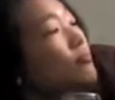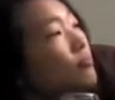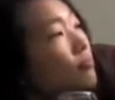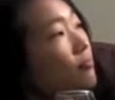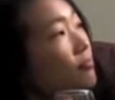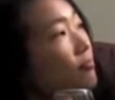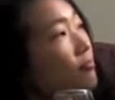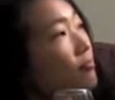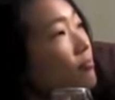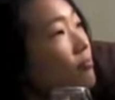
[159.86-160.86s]

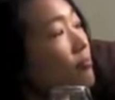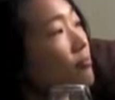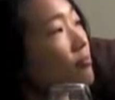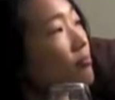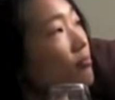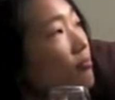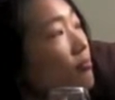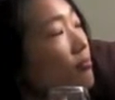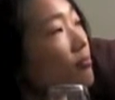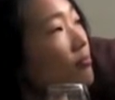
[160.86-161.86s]

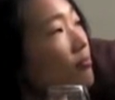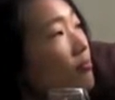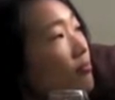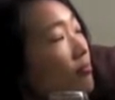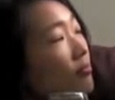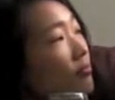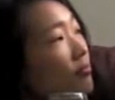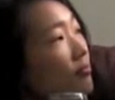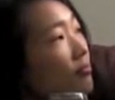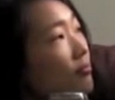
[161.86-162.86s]

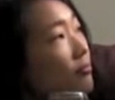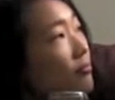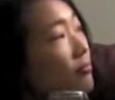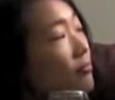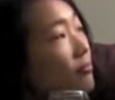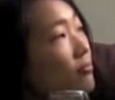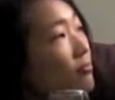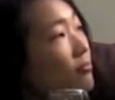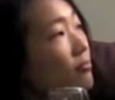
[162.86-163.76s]
The person shown says nothing.